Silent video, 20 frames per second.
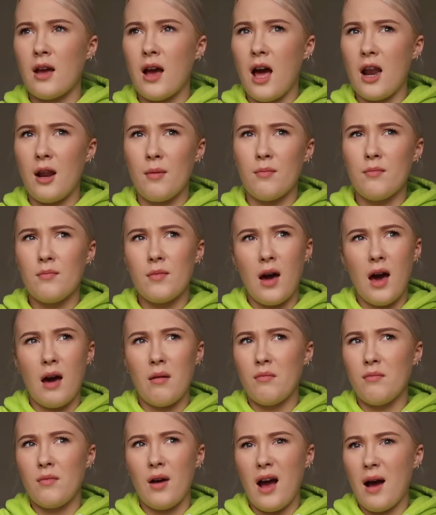And
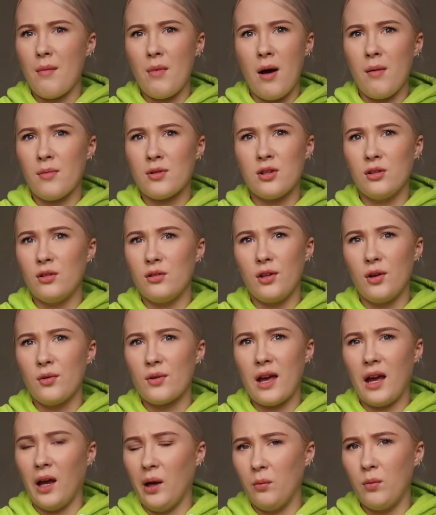I'm absolutely
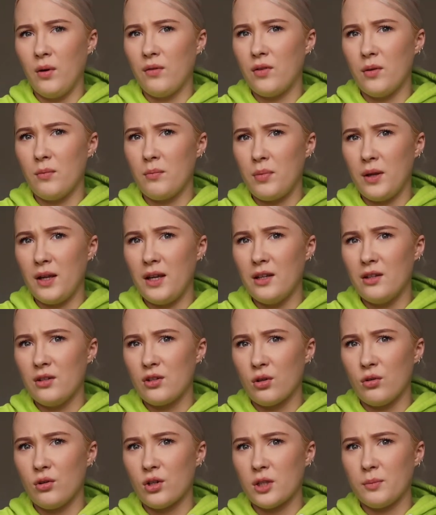okay with it being
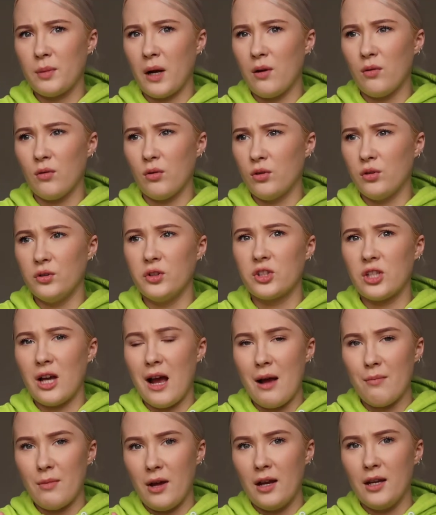talked about all the
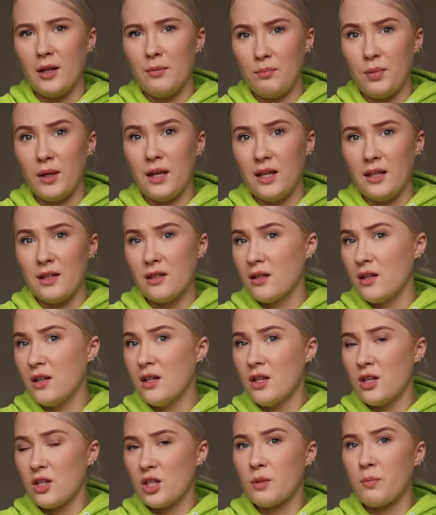time and it being
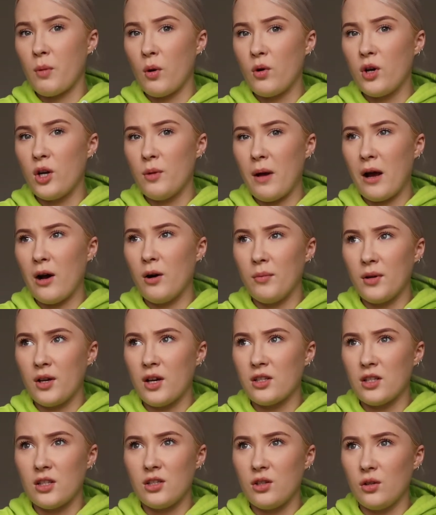spoken about,
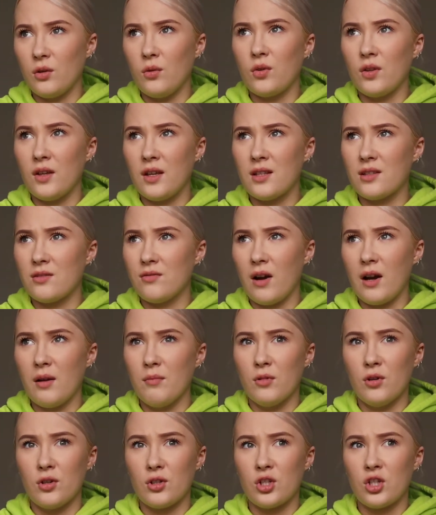because I do think it's very
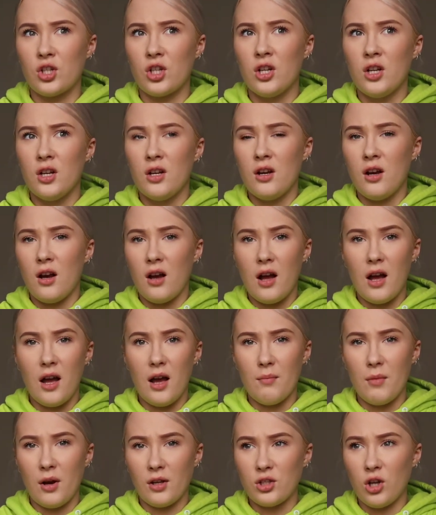much
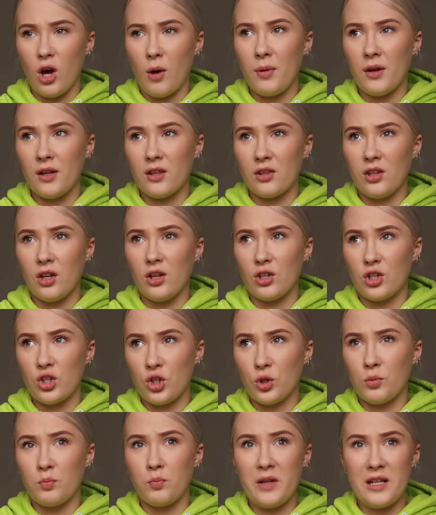a topic that
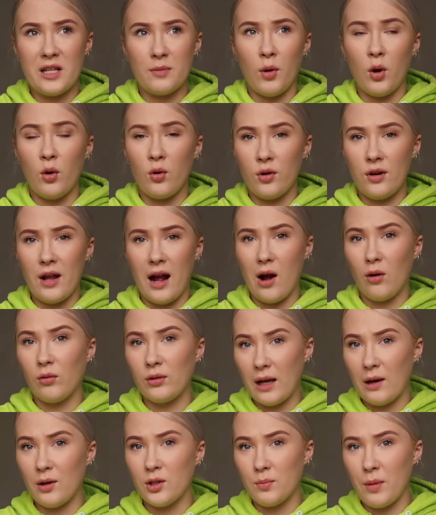should be spoken out
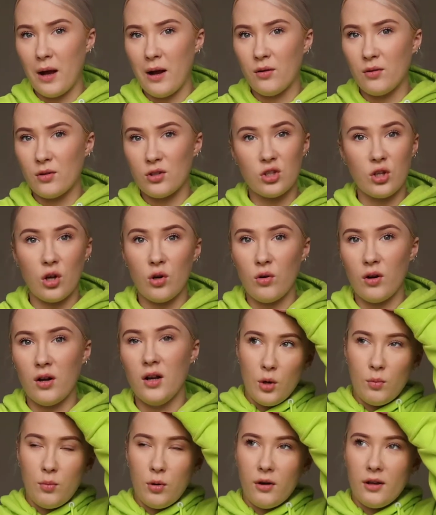loud about. So
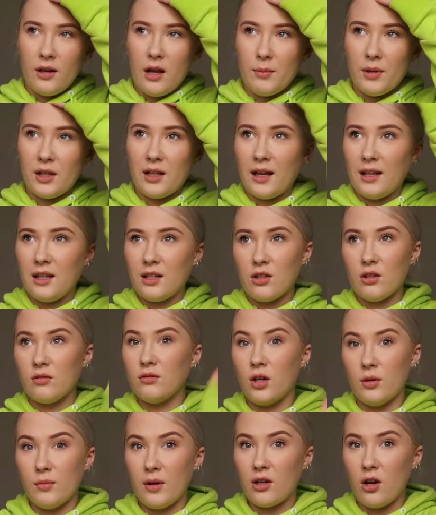no point am I like,
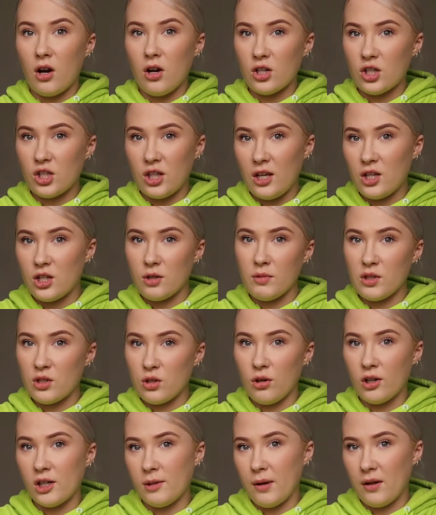oh my gosh, they shouldn't be
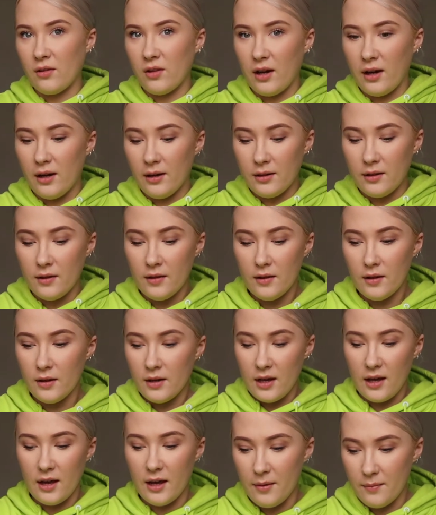talking about that.
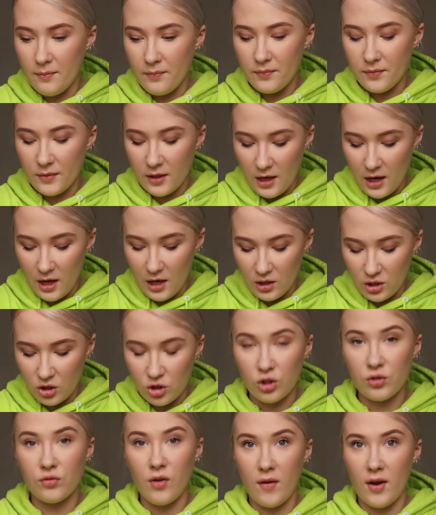It is
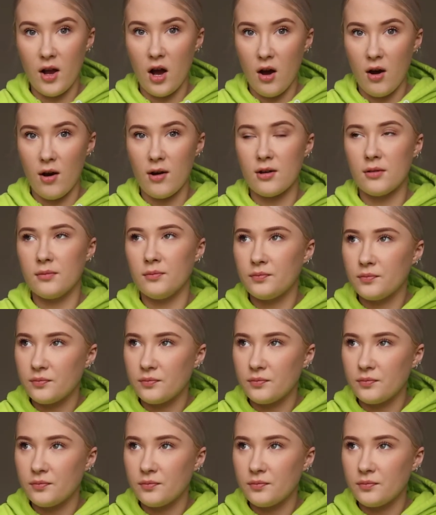just very hard